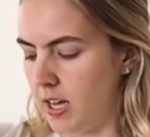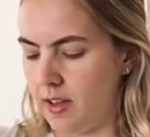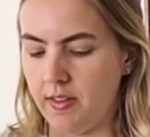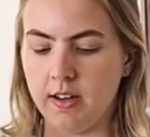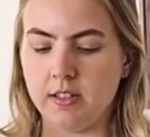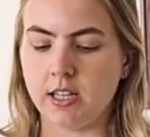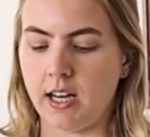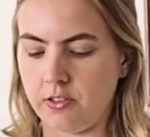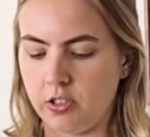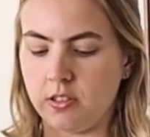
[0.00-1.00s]
and then
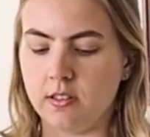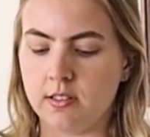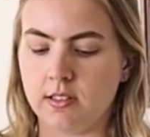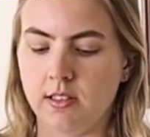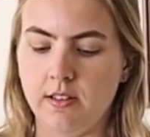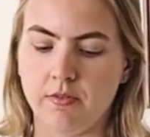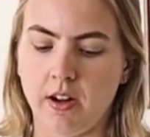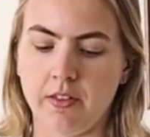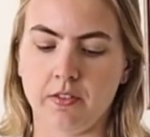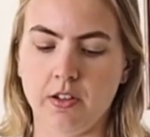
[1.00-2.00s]
attach it to the sleeve
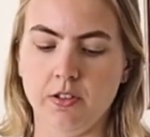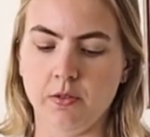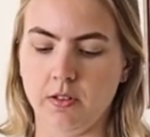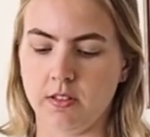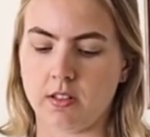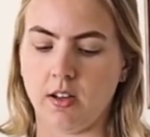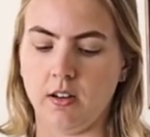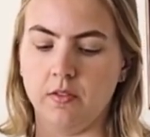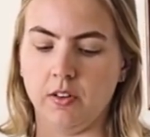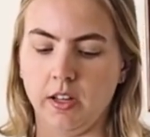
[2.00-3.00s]
rather than doing this
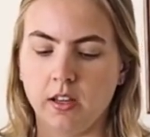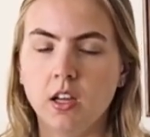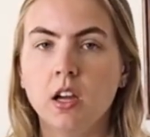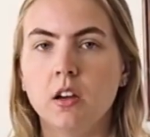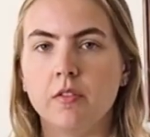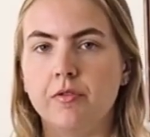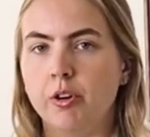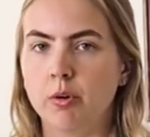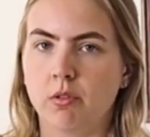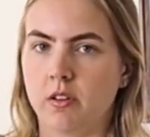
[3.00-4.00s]
kind of like
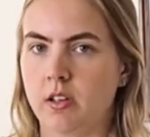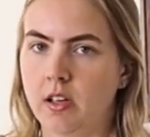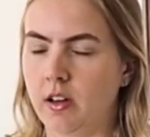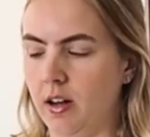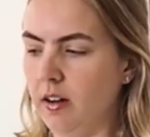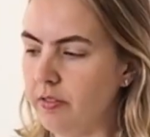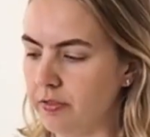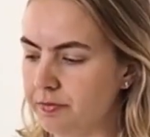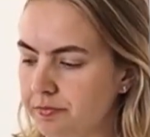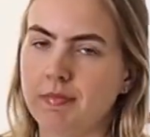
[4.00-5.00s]
faux looking
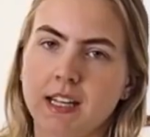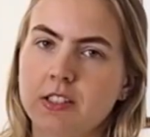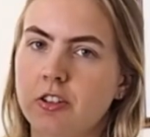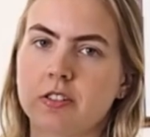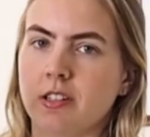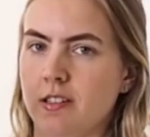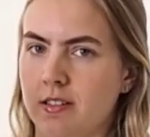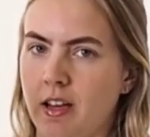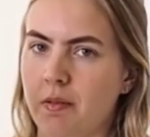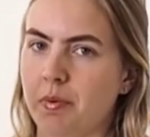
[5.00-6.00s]
cuff. That's just a
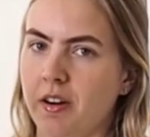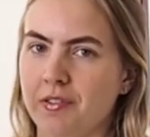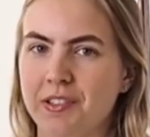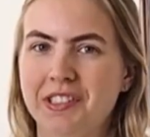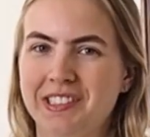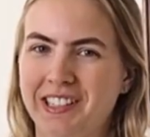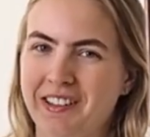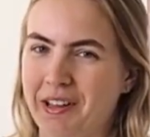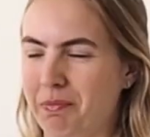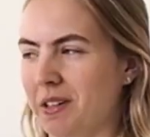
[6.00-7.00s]
design preference, it's
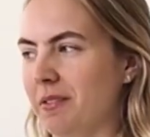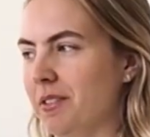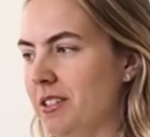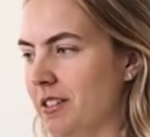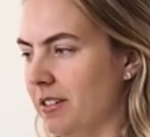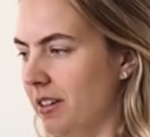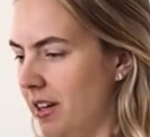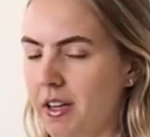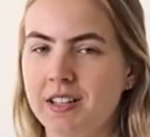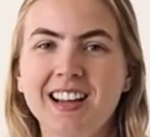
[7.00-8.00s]
not that big of a deal. But